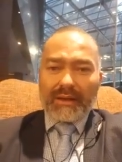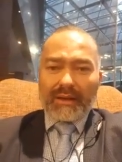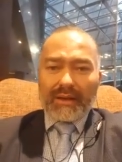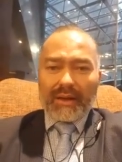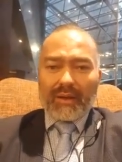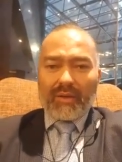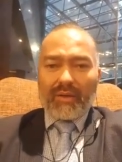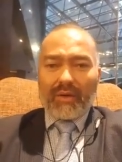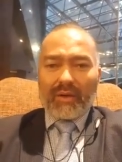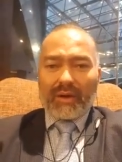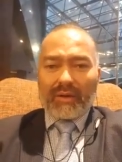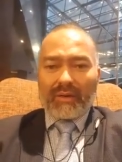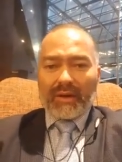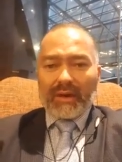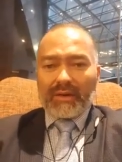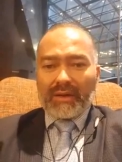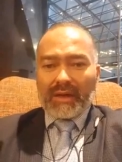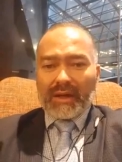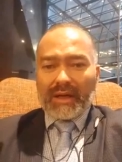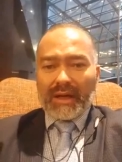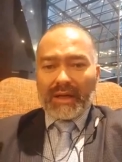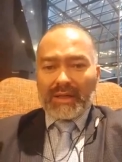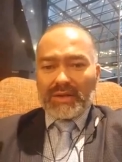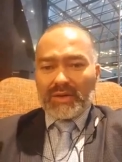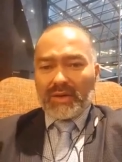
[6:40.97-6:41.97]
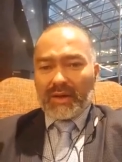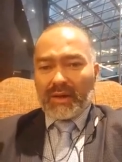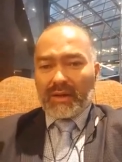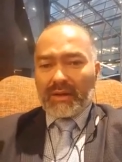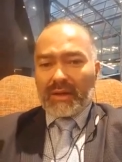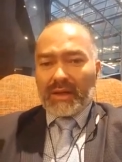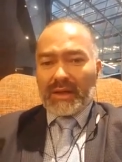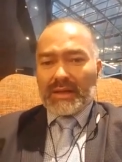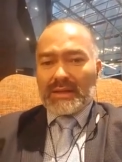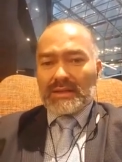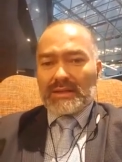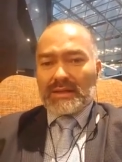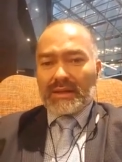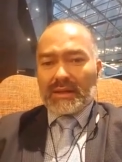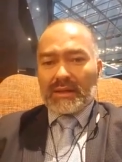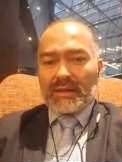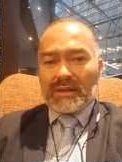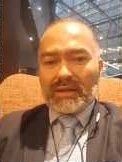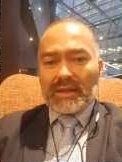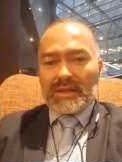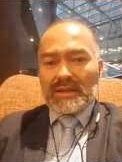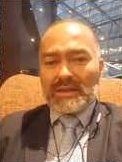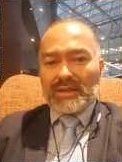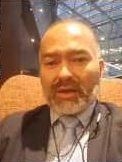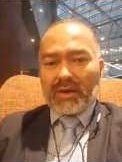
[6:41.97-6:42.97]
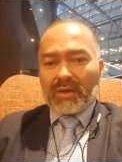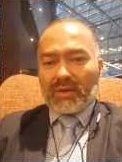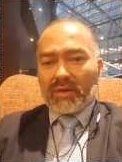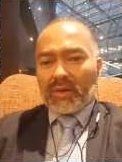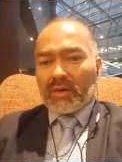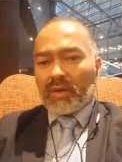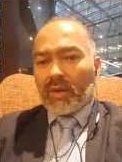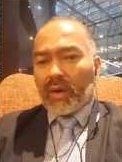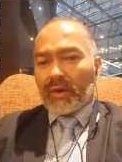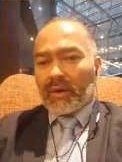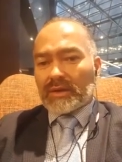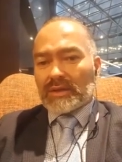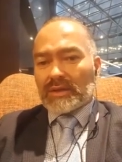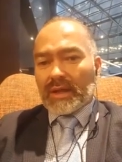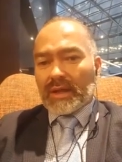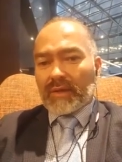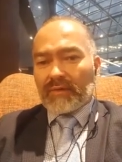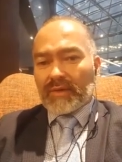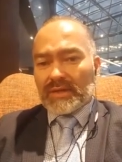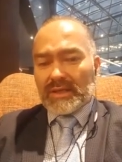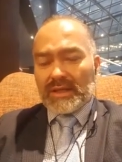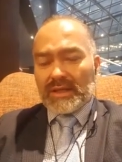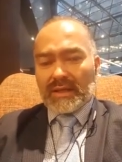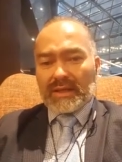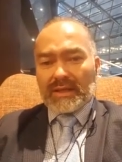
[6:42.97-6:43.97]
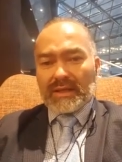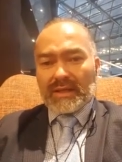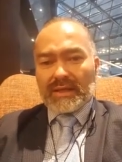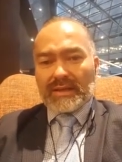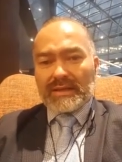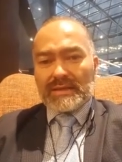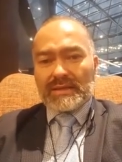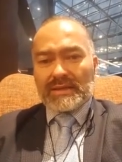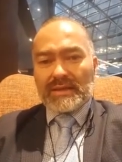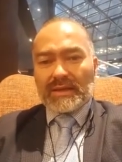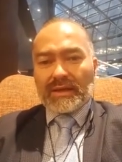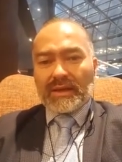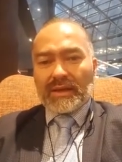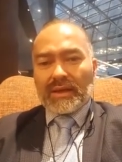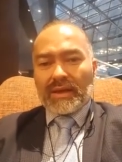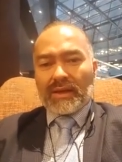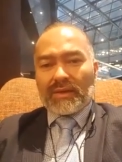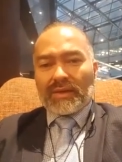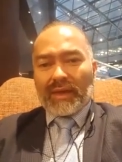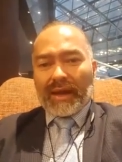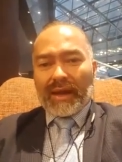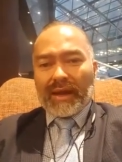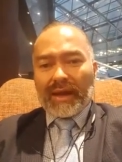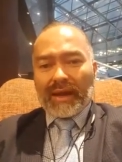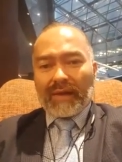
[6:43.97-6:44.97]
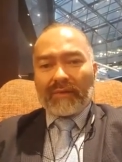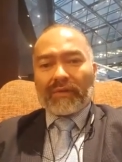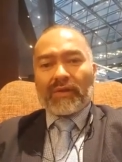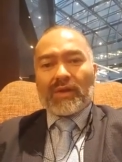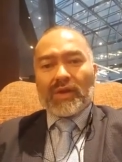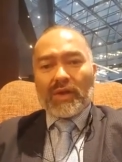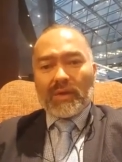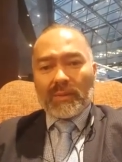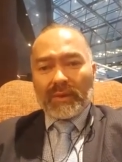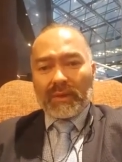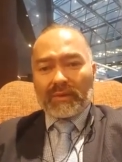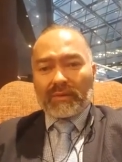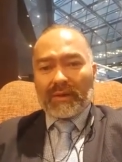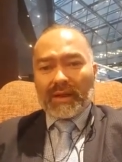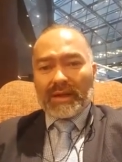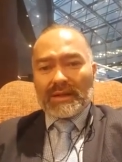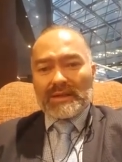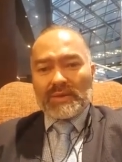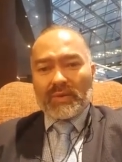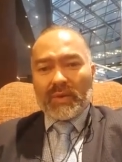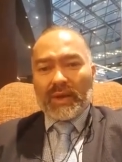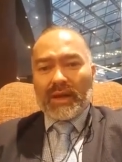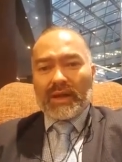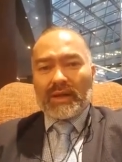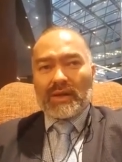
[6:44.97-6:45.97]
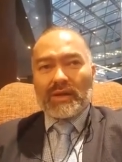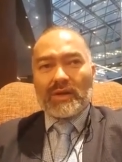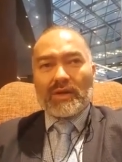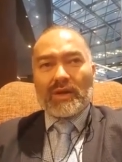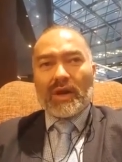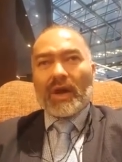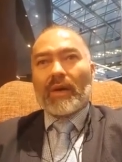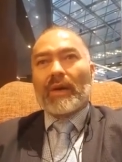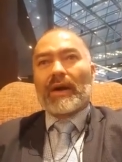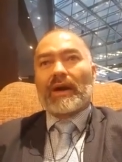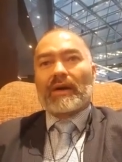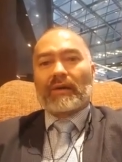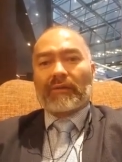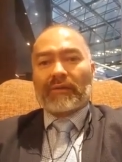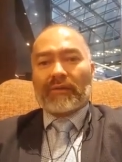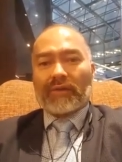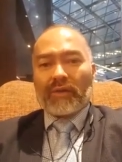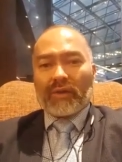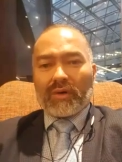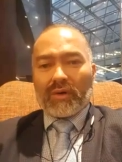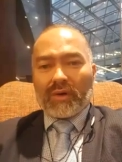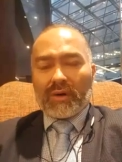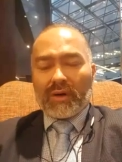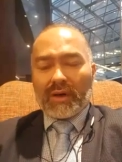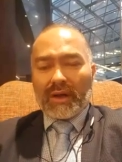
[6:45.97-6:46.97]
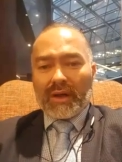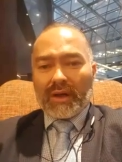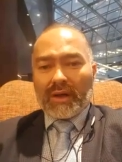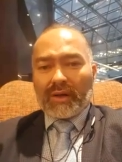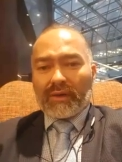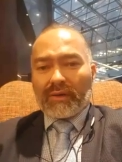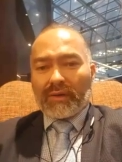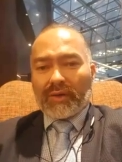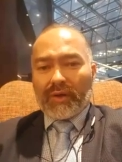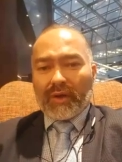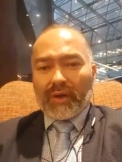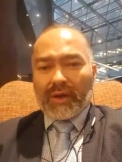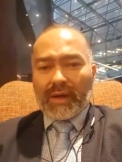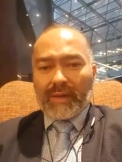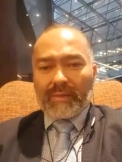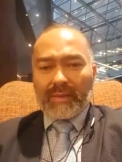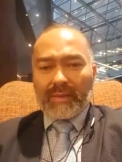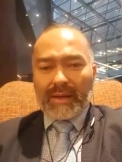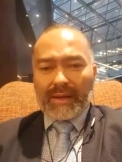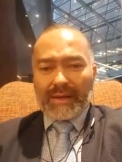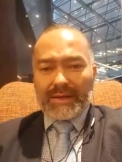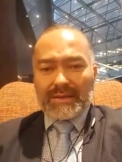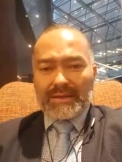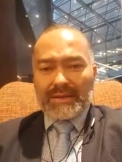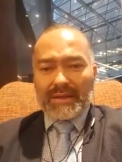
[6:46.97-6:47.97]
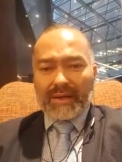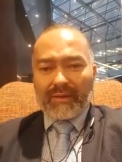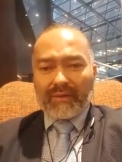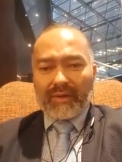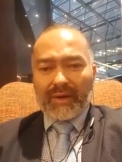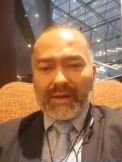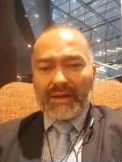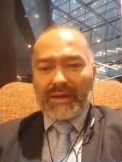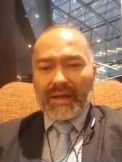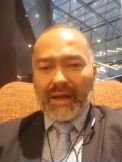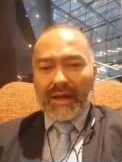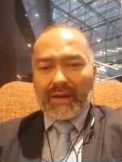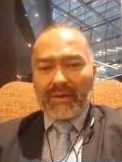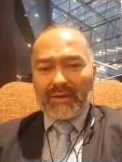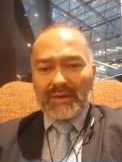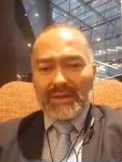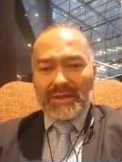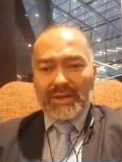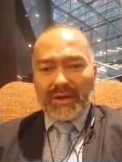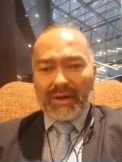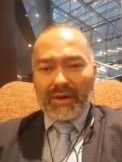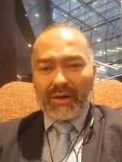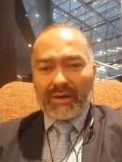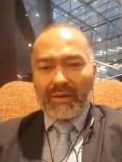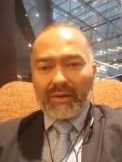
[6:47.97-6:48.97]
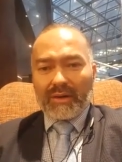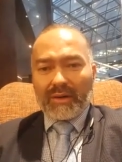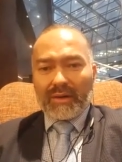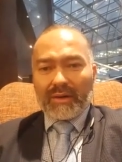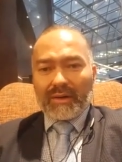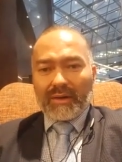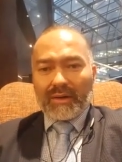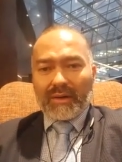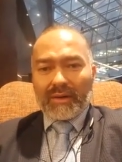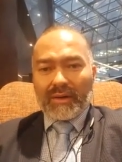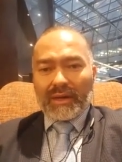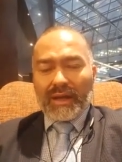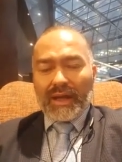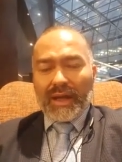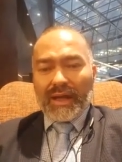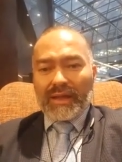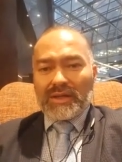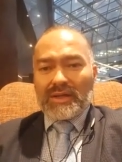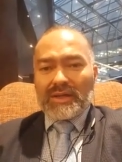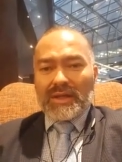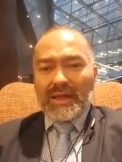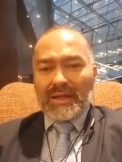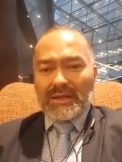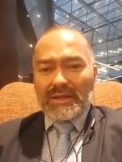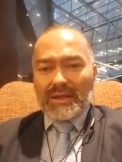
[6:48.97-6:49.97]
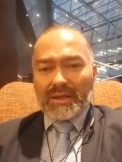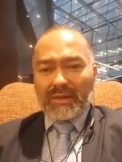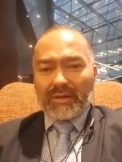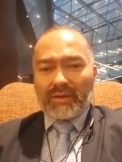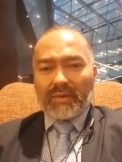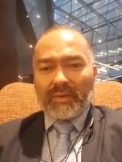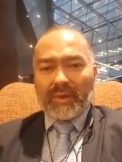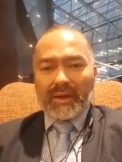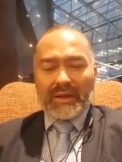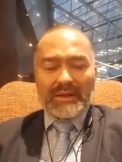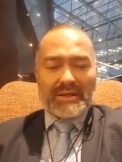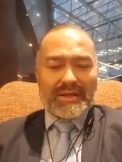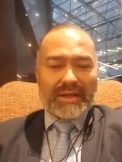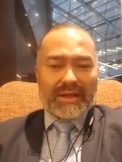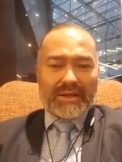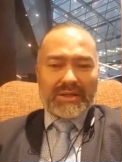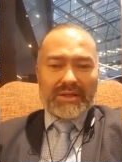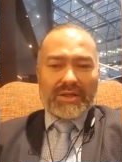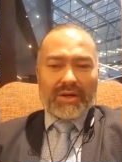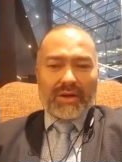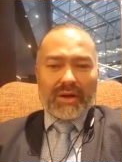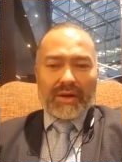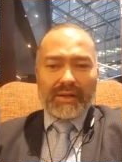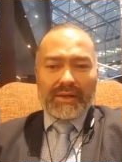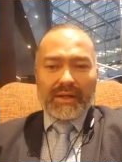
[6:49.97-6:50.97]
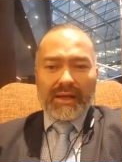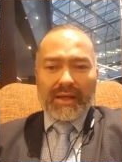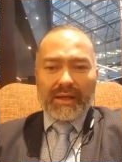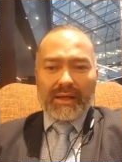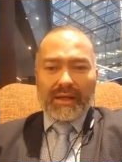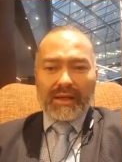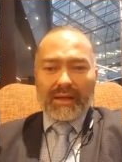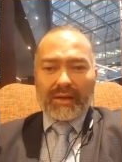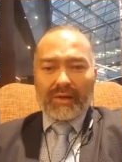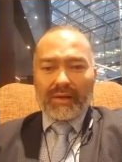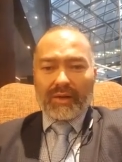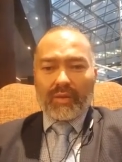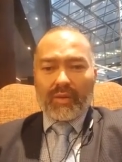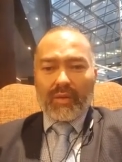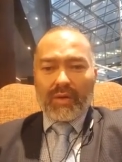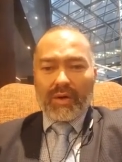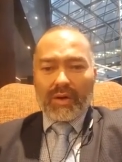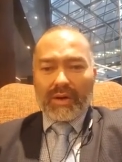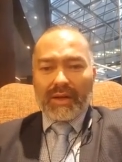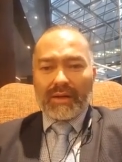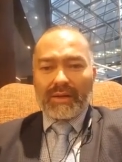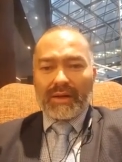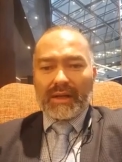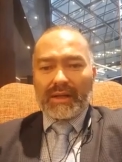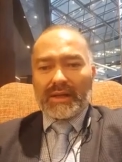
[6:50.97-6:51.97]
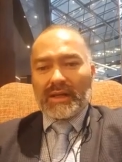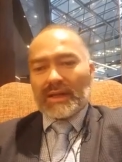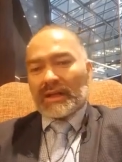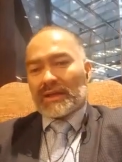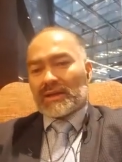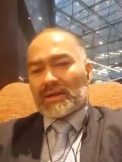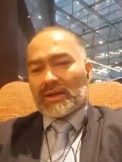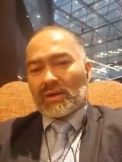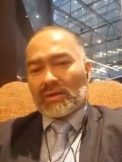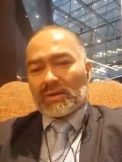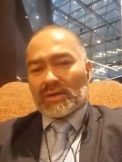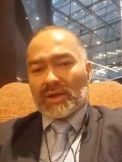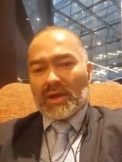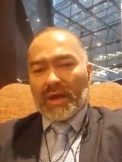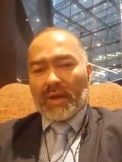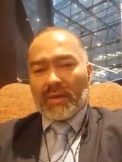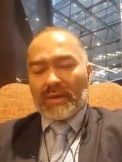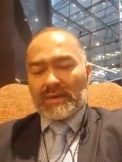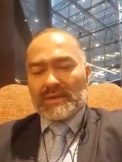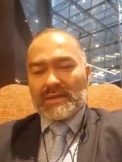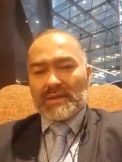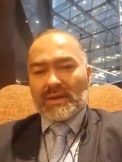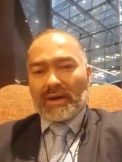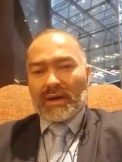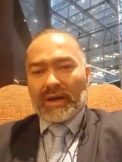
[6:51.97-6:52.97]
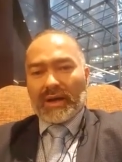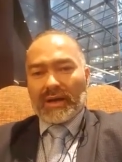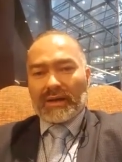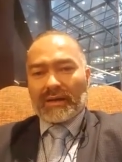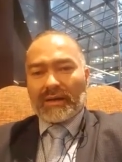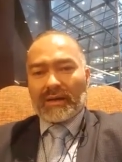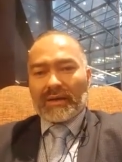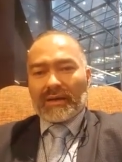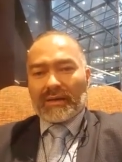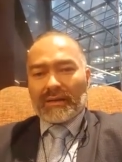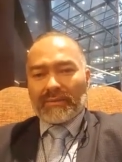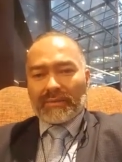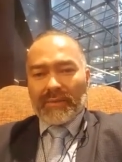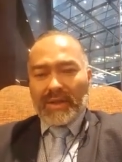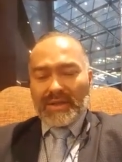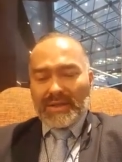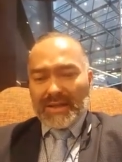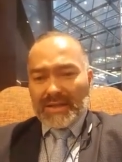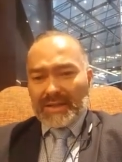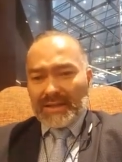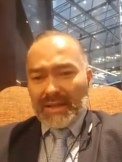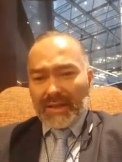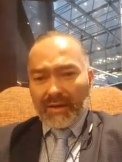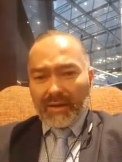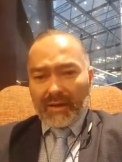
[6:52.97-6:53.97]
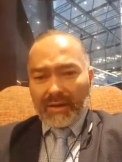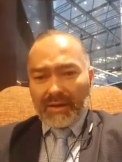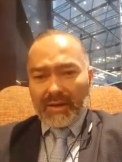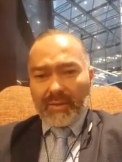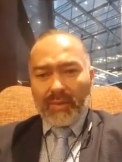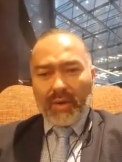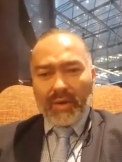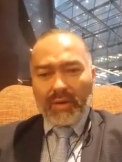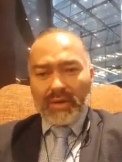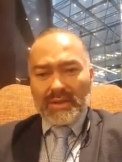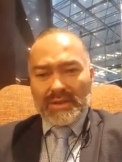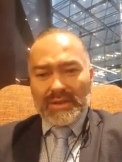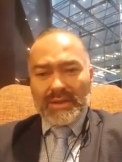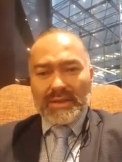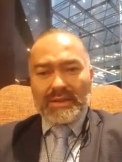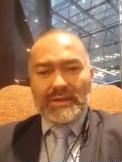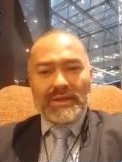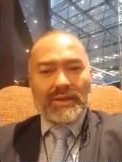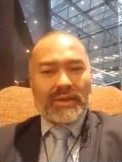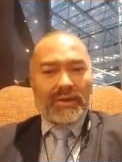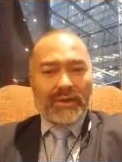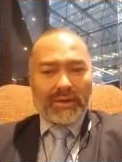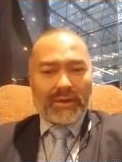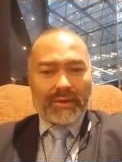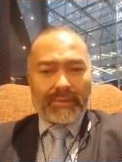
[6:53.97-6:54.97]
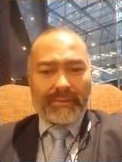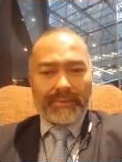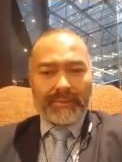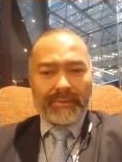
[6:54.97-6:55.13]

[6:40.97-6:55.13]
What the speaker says: all around the country in these so-called quarantine facilities. They have human runs where you go out for 30 minutes every day or so, and you get your little bit of sunshine, you get your little walk, and then you get told to go inside. Does that sound like democracy to you?